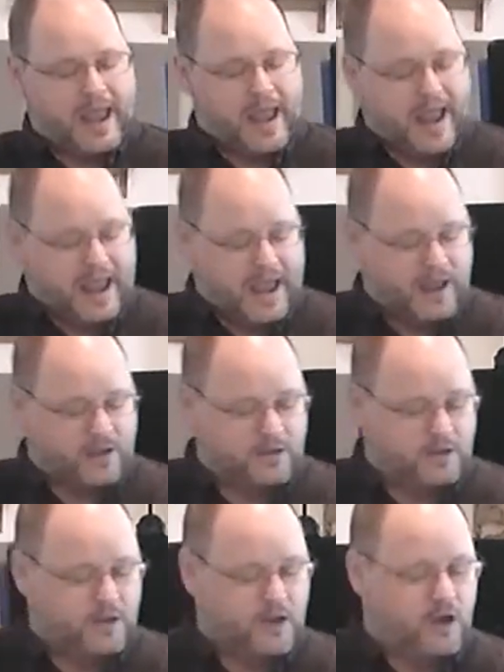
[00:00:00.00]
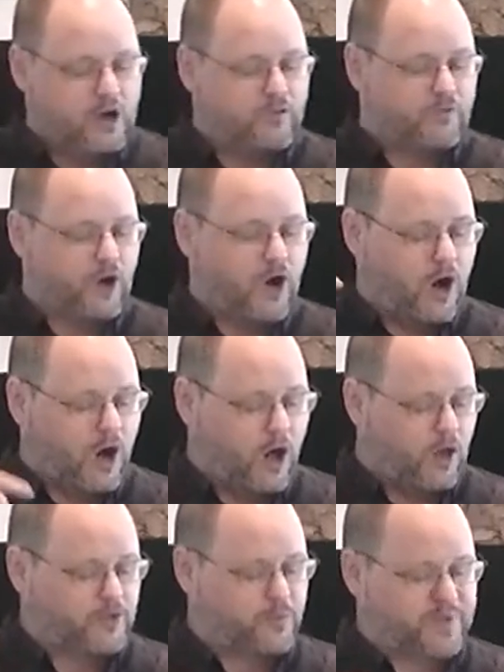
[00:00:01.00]
And for
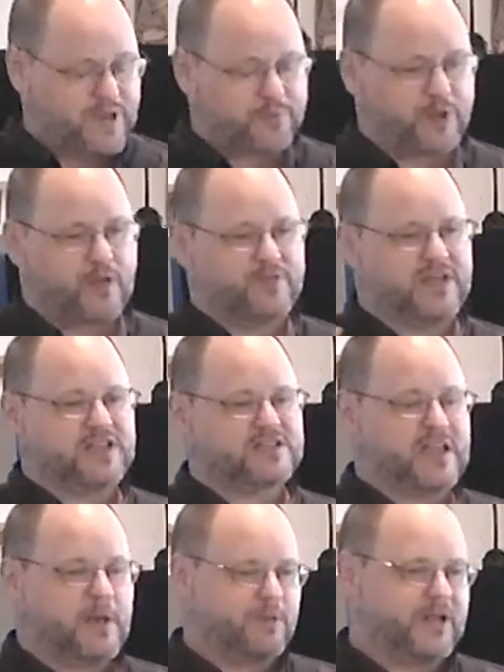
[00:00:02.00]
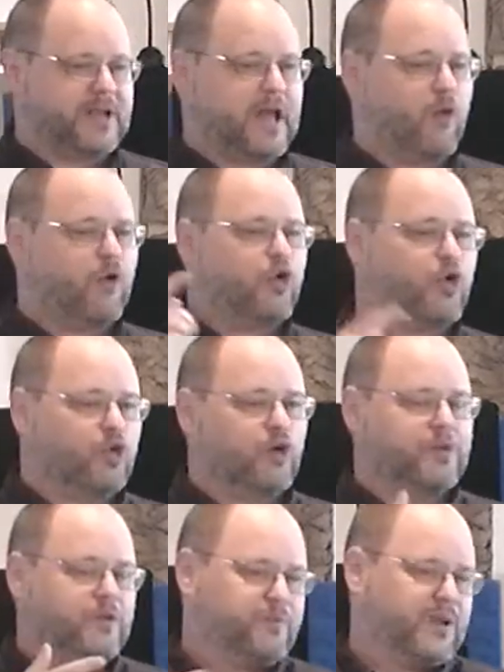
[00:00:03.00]
all the people of the assembly. Now, who
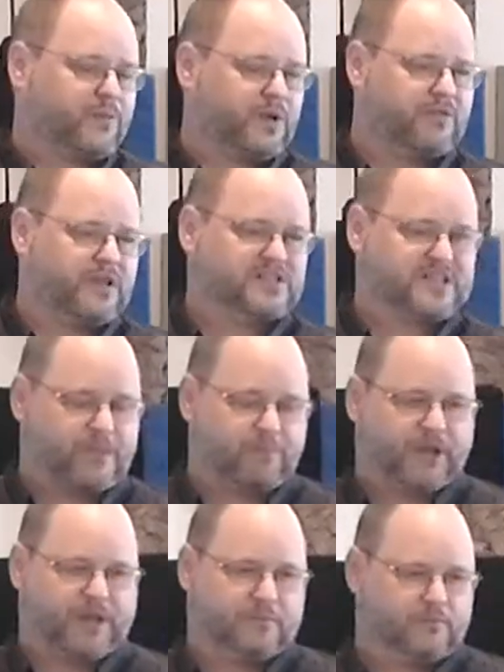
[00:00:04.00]
are the people of the assembly?